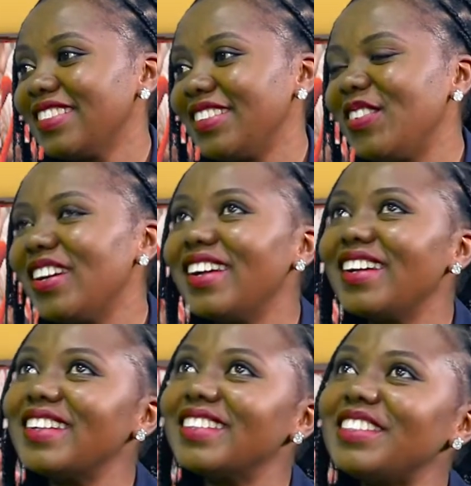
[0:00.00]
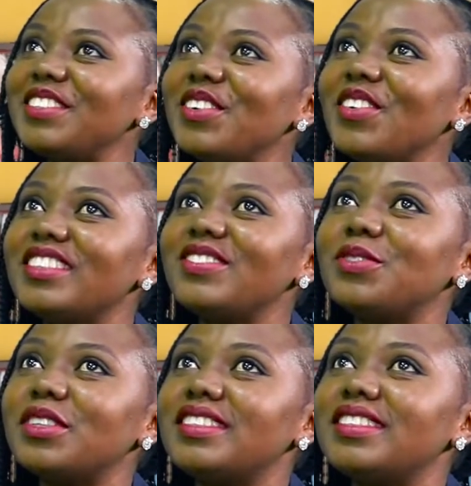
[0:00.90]
Well, you know
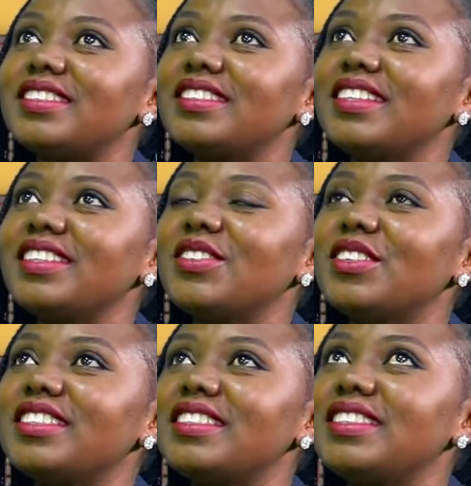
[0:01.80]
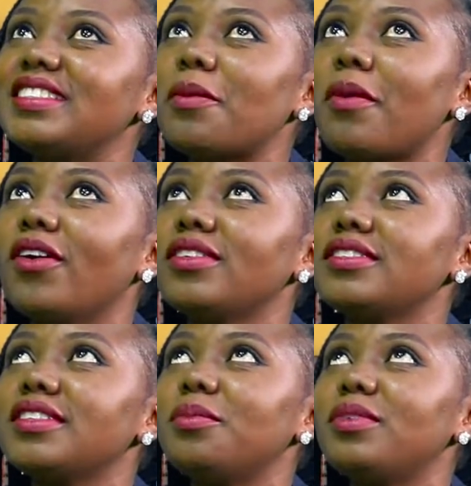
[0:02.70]
what it is about
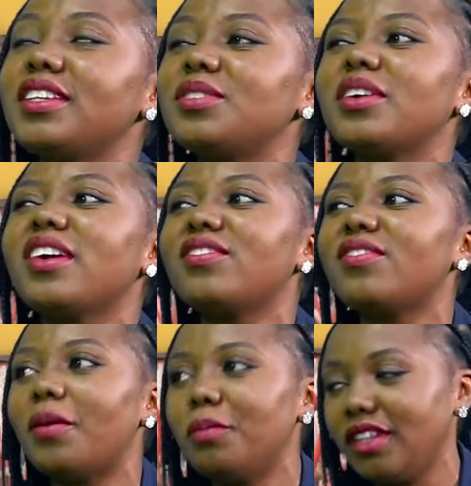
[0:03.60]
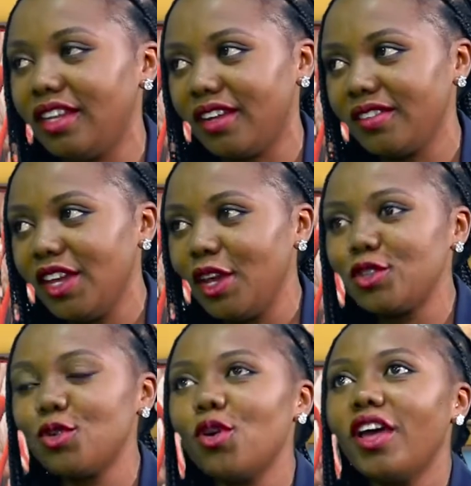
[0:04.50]
a place where you're familiar.
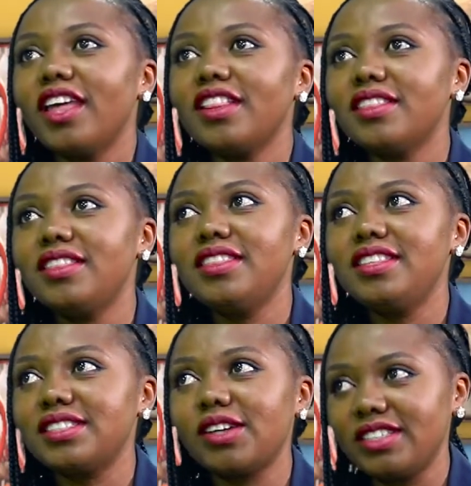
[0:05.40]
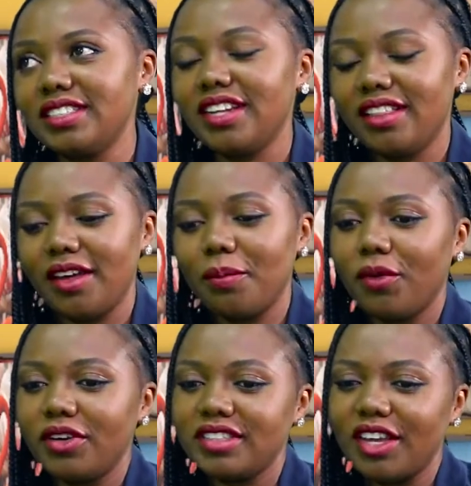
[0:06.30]
So starting at that
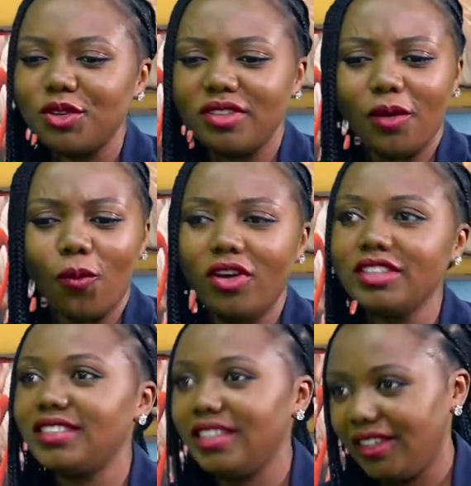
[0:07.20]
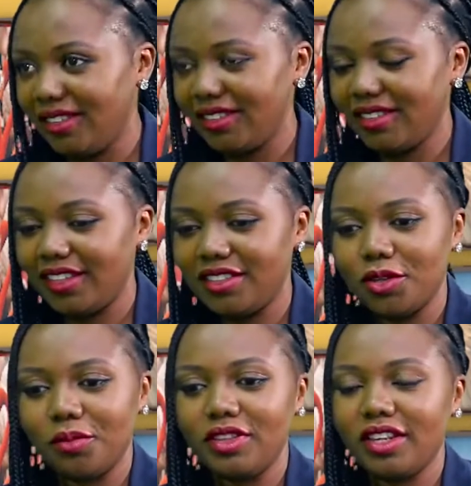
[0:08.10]
point, I knew that one day it's
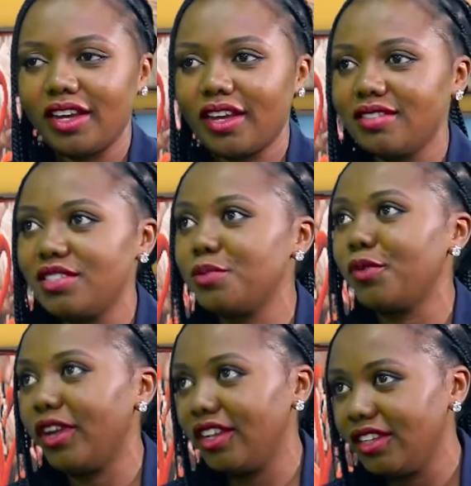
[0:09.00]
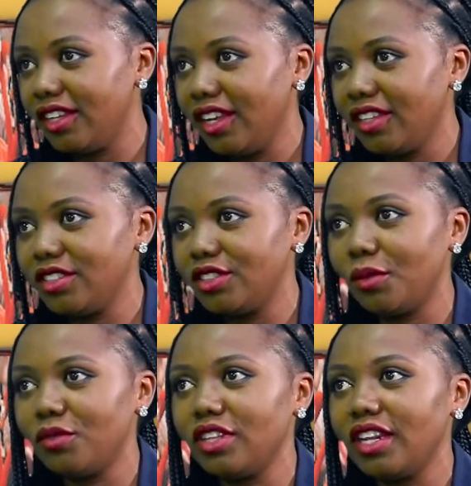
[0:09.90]
something that can spread. It's
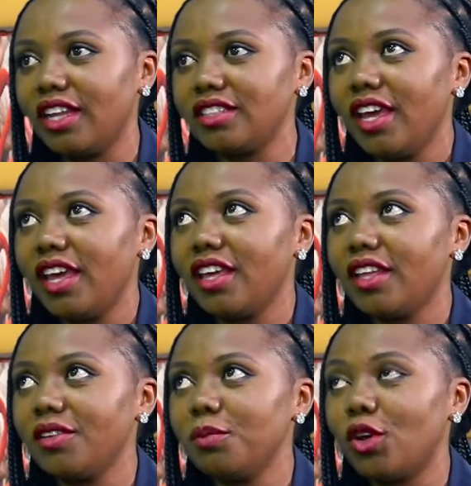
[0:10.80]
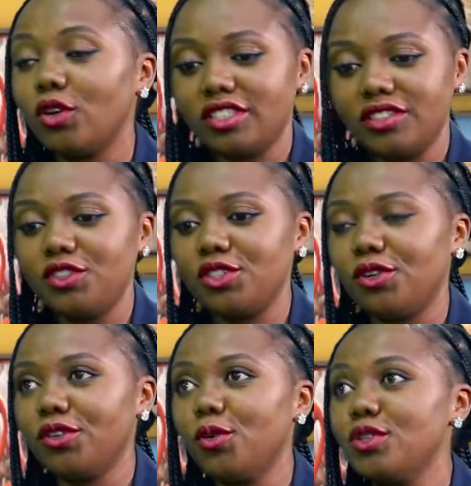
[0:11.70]
something that, because this
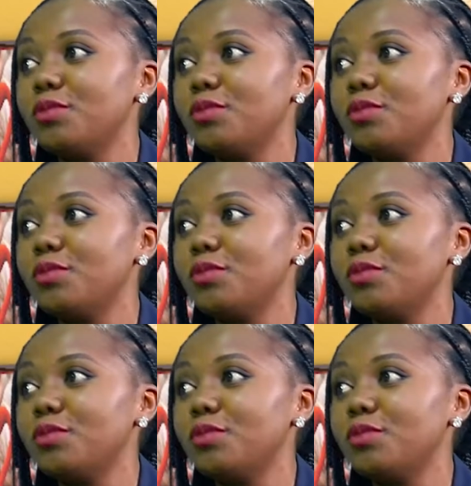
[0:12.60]
vision goes